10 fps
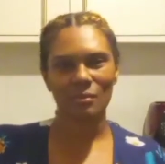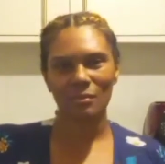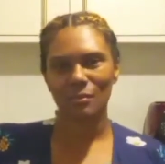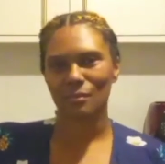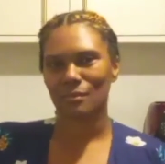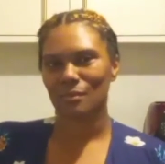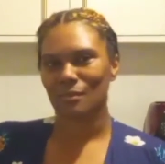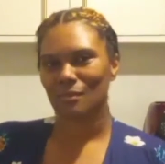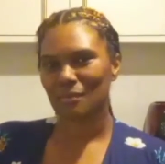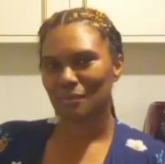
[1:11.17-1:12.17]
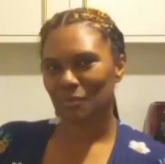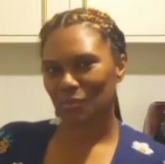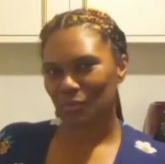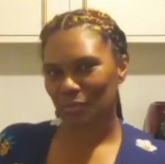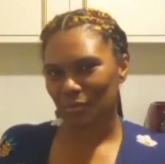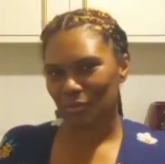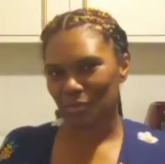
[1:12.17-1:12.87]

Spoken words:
(no one is talking)